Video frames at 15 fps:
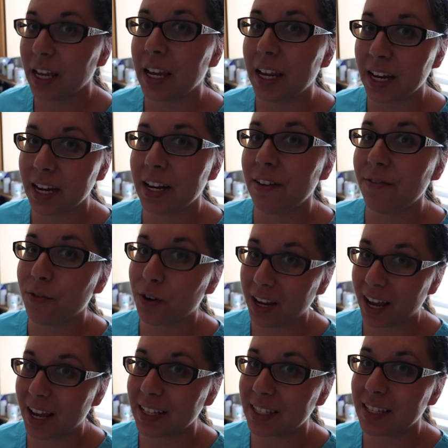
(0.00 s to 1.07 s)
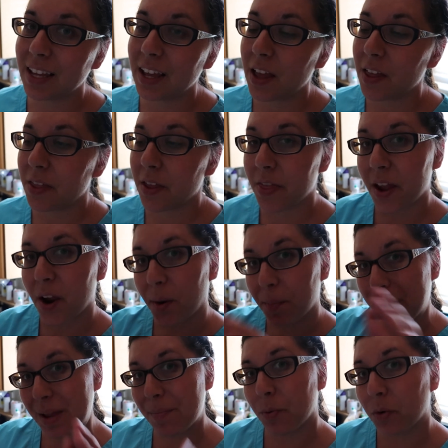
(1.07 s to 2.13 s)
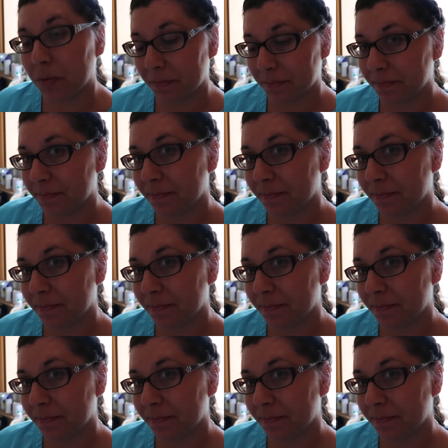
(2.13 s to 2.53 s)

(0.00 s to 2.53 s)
he forgets that they are people.